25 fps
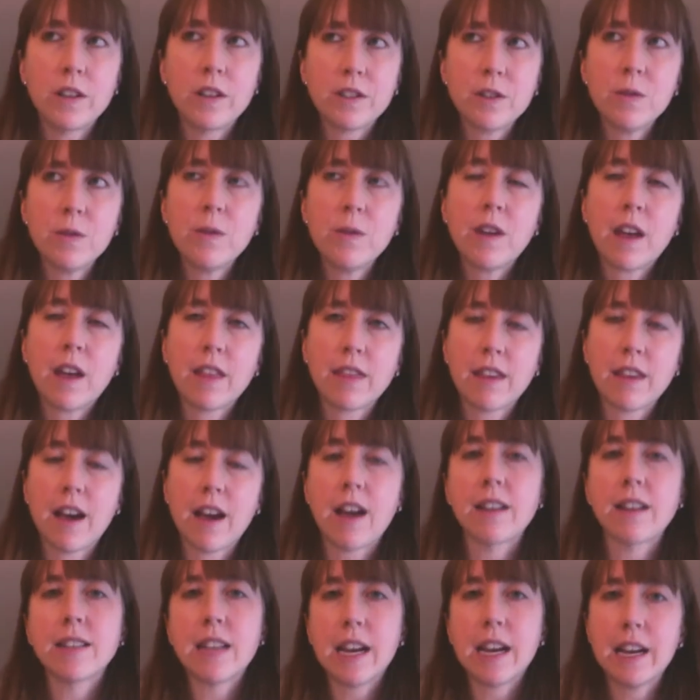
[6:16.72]
you get
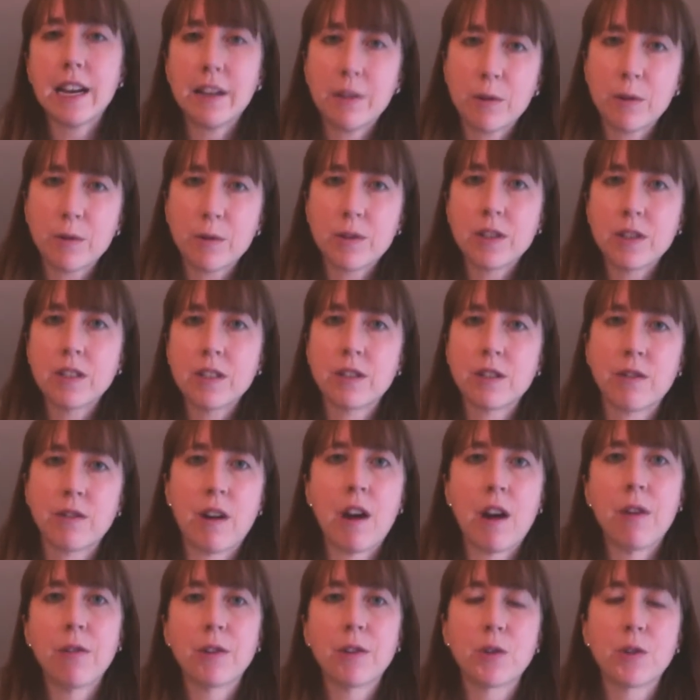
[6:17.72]
that diagnosis
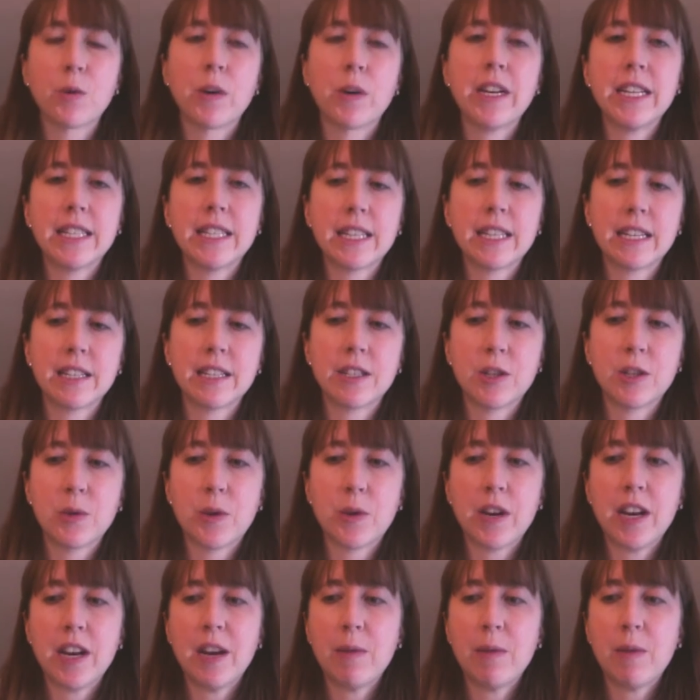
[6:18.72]
around the 26 to
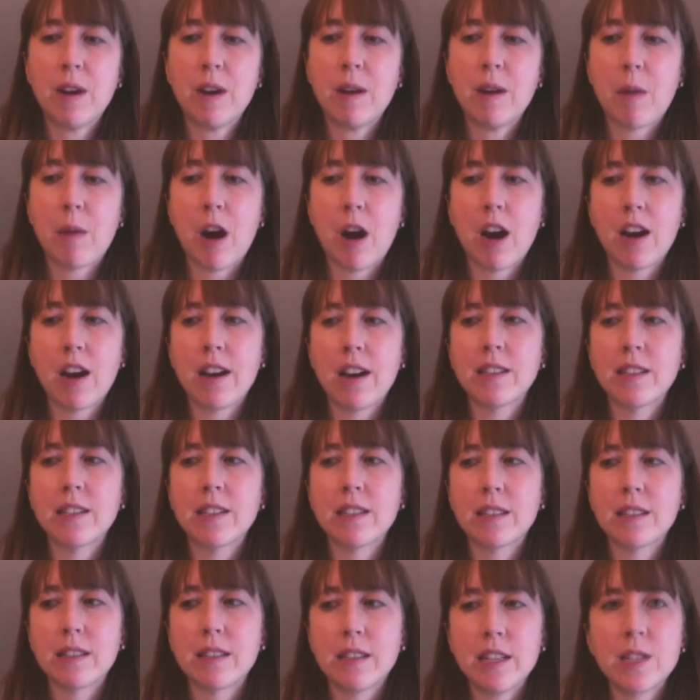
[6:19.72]
28 week mark,
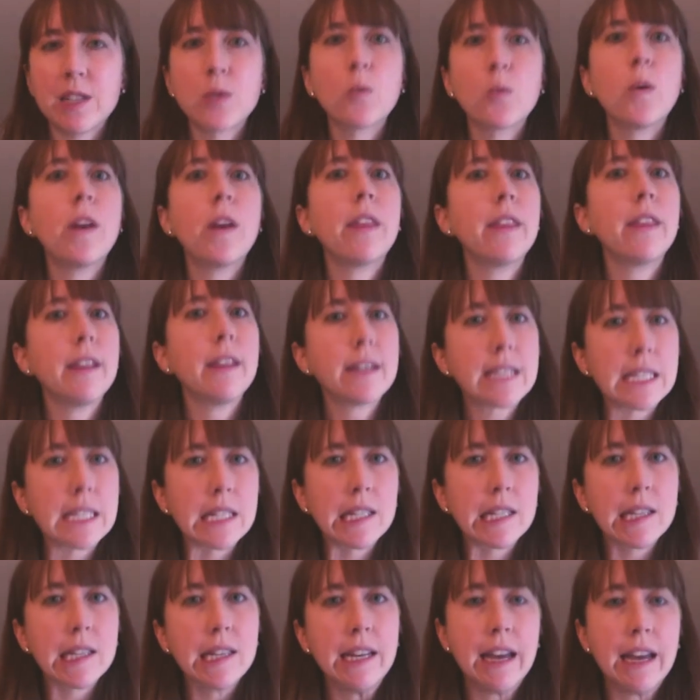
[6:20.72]
it's with you
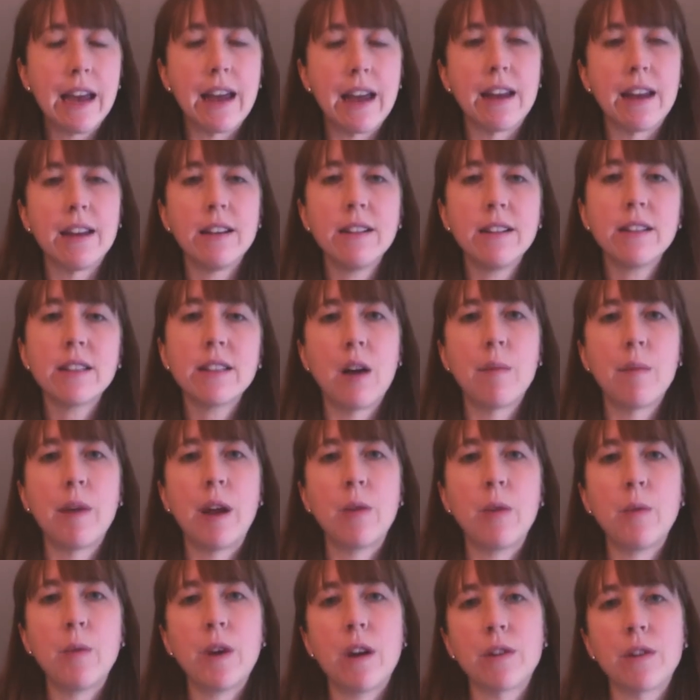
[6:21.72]
till the end.
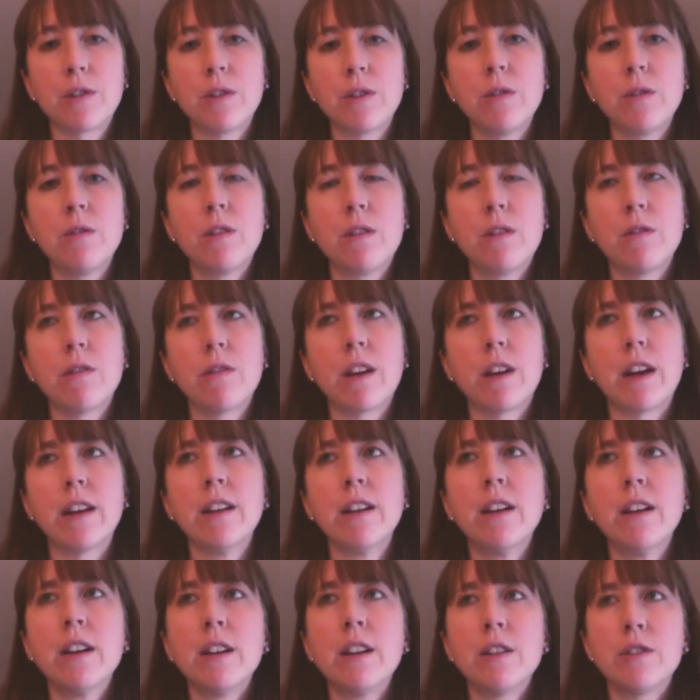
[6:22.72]
And we also know that
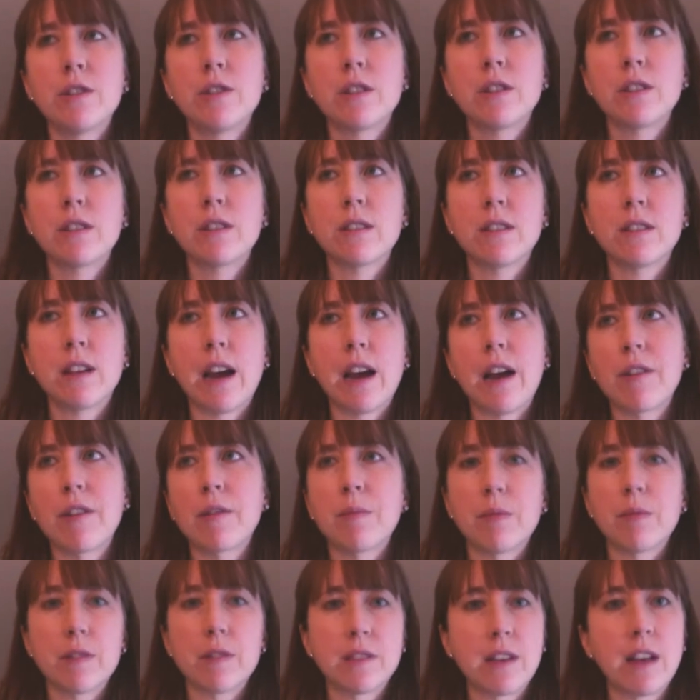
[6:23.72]
just how the
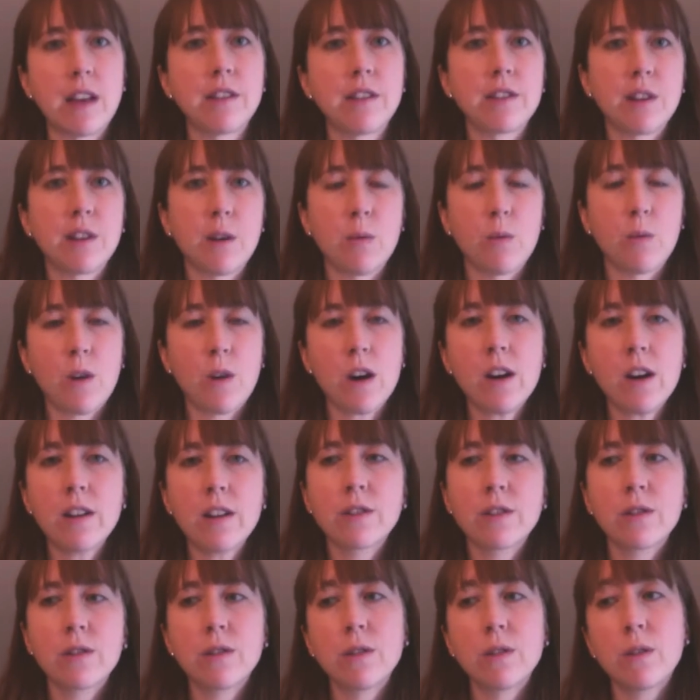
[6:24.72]
placenta
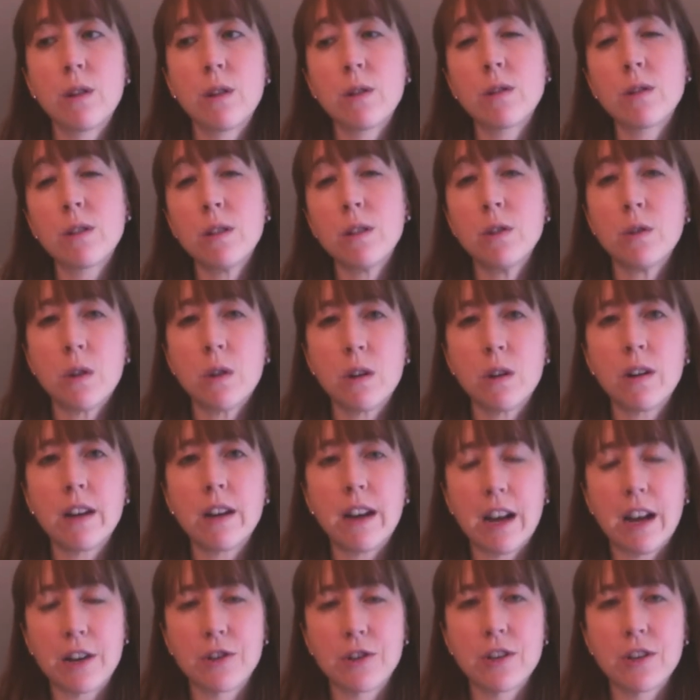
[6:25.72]
works, glucose control
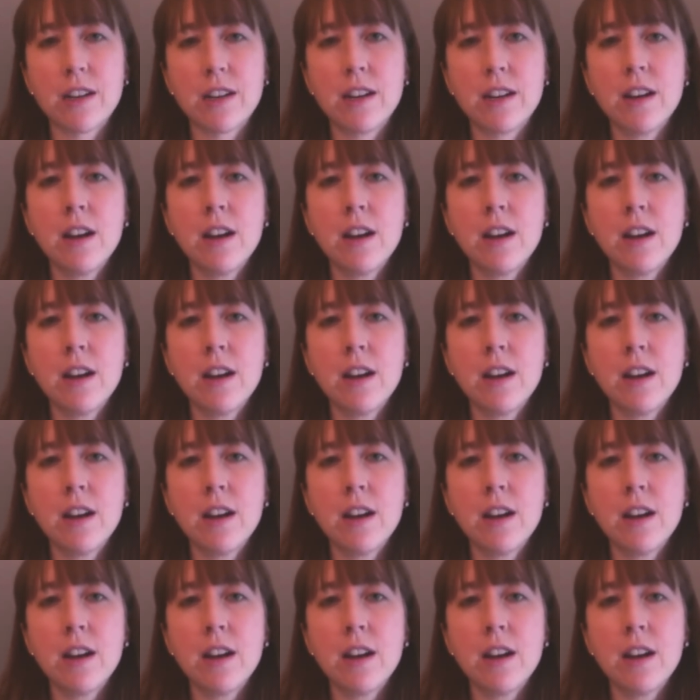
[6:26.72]
can actually